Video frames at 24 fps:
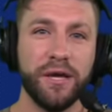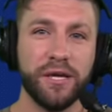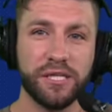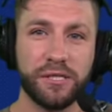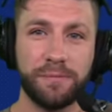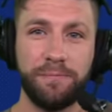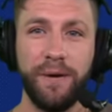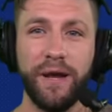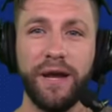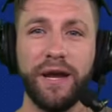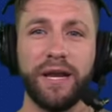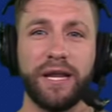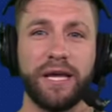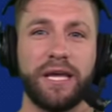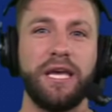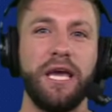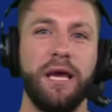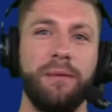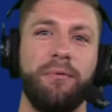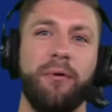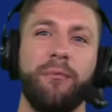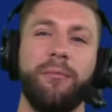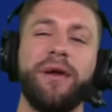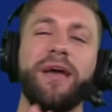Speaking of
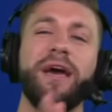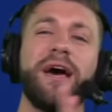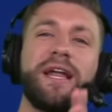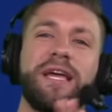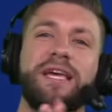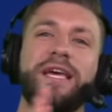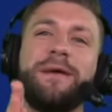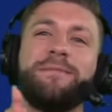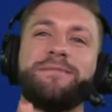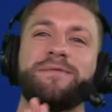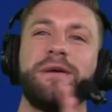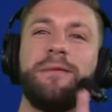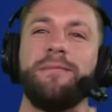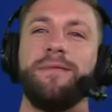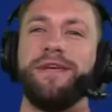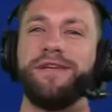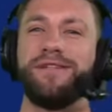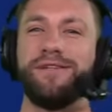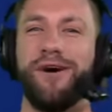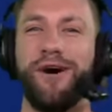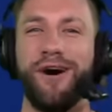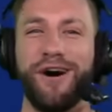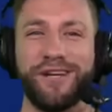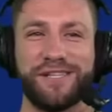keep him, we got to keep some of
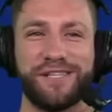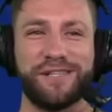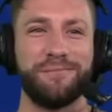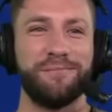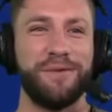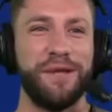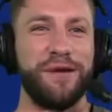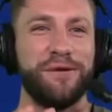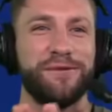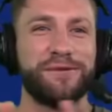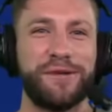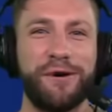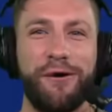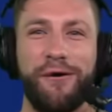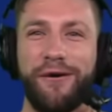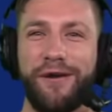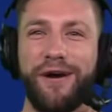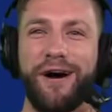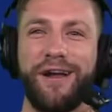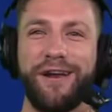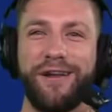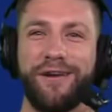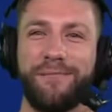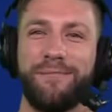these awesome deals going
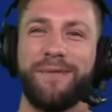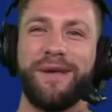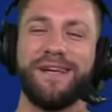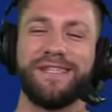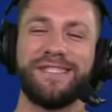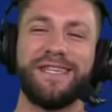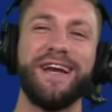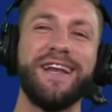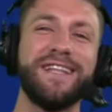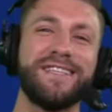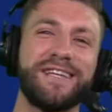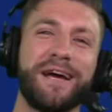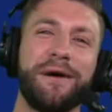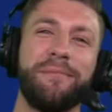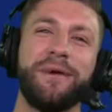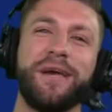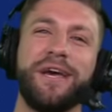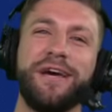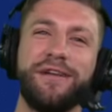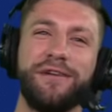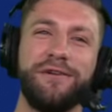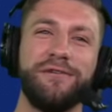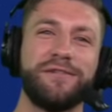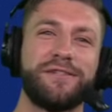on here because anytime we
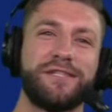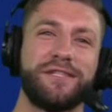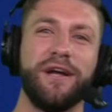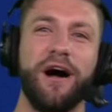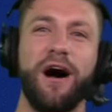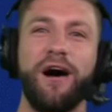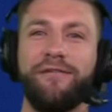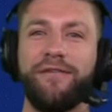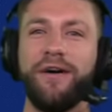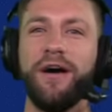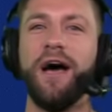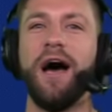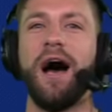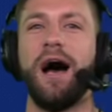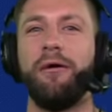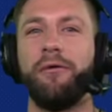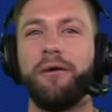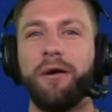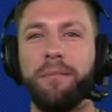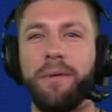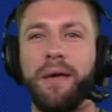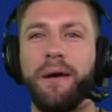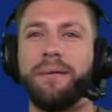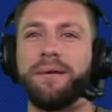get new stuff, I
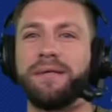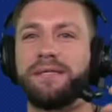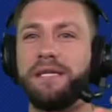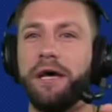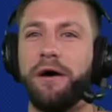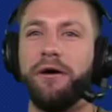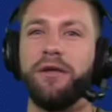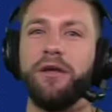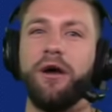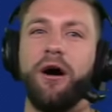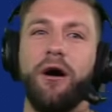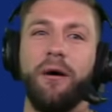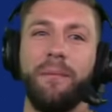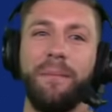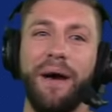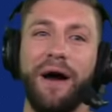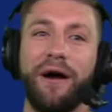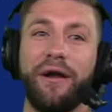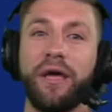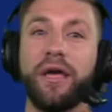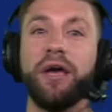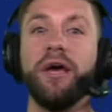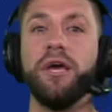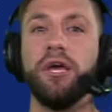want to be able to tell you all
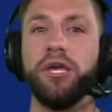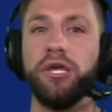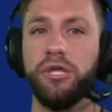about it.